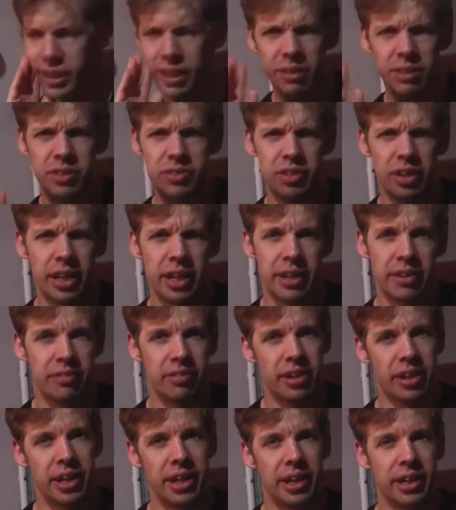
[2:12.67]
it's very,
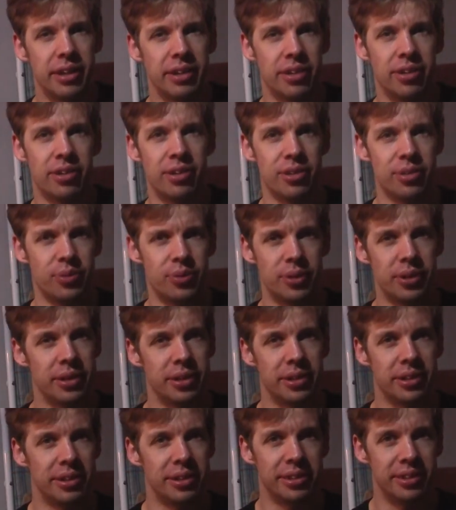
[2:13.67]
very
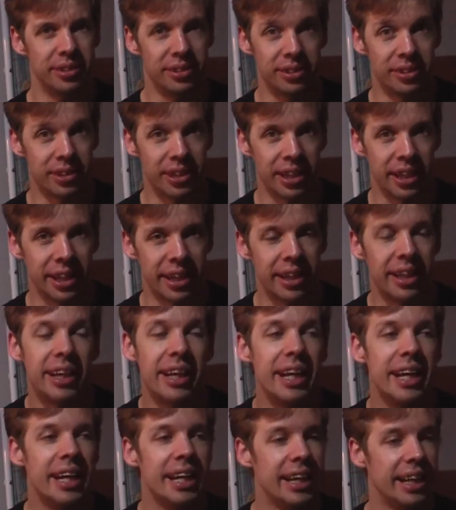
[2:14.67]
awkward looking
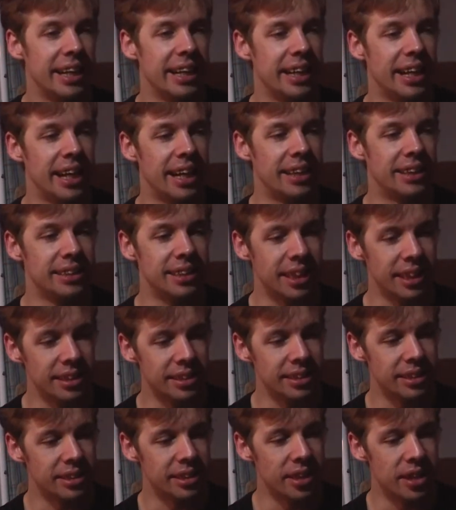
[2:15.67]
in that
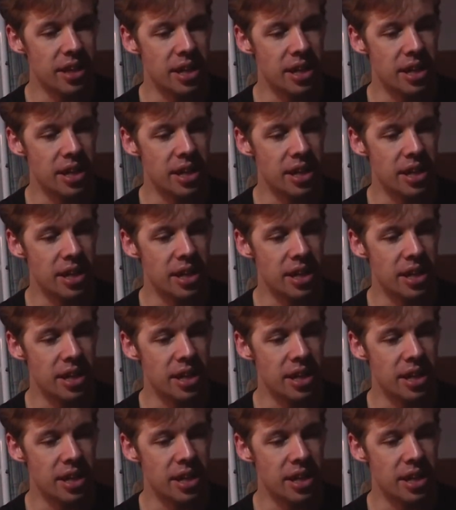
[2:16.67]
sense.